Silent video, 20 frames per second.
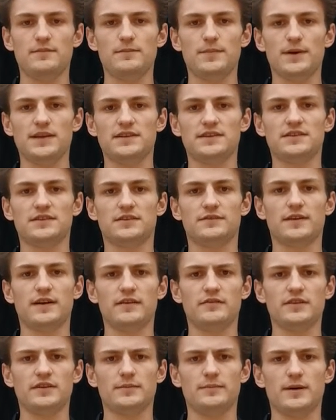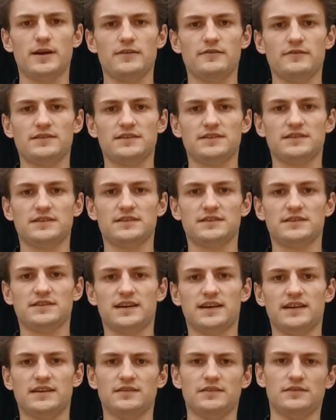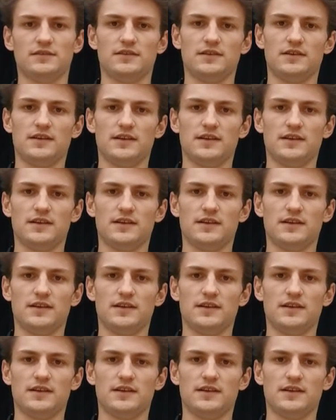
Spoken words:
based off Harriet Parry's style.